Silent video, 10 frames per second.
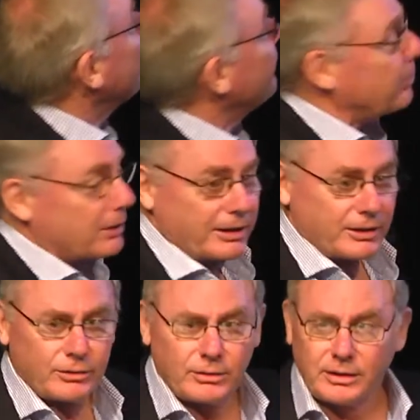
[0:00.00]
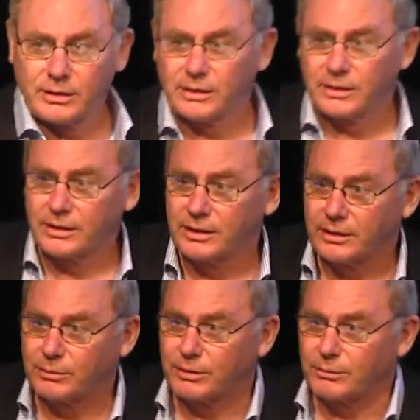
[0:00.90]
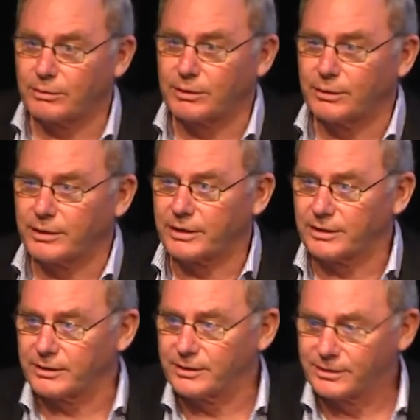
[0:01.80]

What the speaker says: he's a millennial. What do you reckon?